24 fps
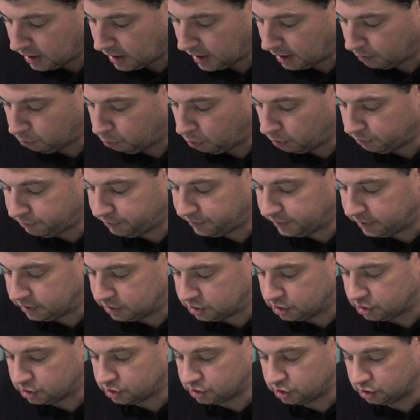and what
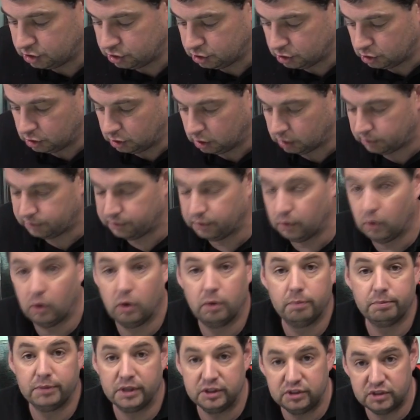features do you look
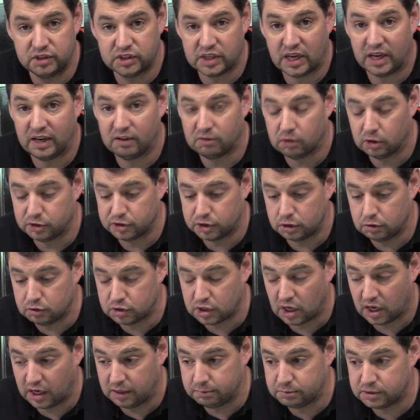for? As you say, I've got two
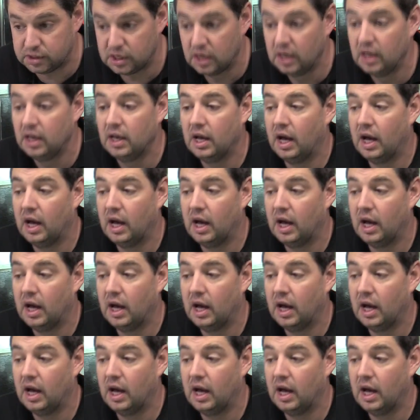types.